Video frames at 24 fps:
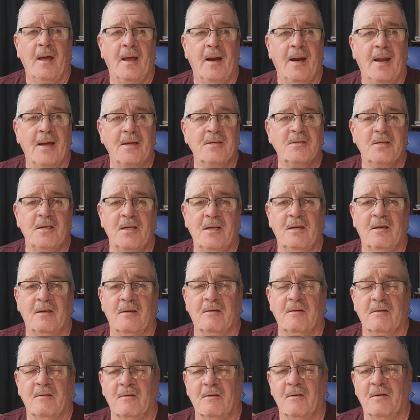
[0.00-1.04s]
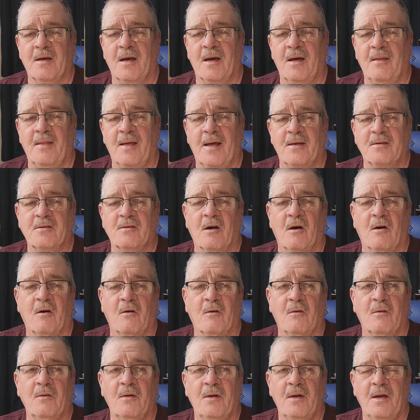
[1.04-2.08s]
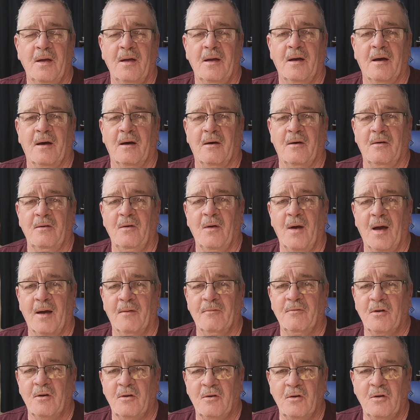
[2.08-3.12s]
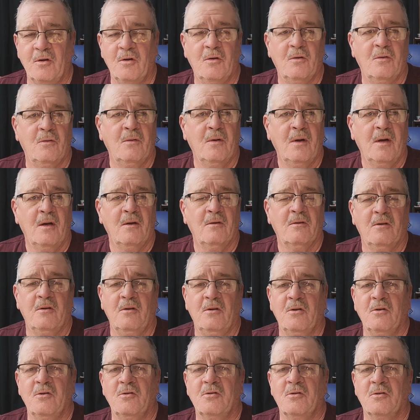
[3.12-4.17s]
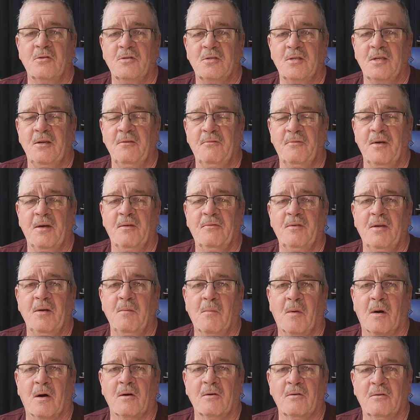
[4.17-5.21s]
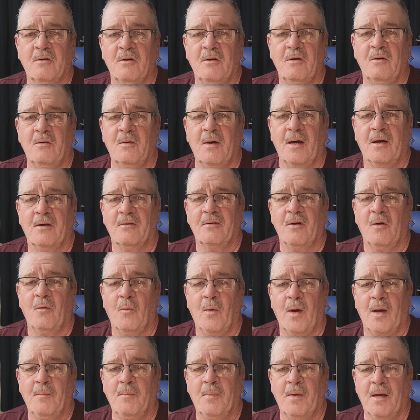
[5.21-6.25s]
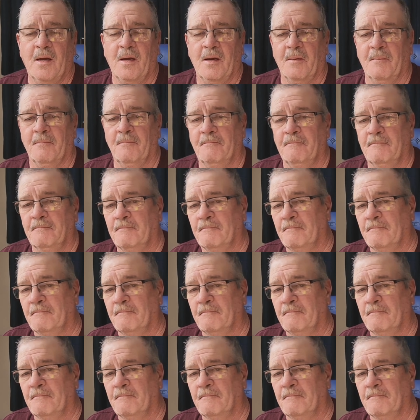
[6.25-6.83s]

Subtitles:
And that's it, okay? That's all you have to do to use your Z50 Mark II as a webcam.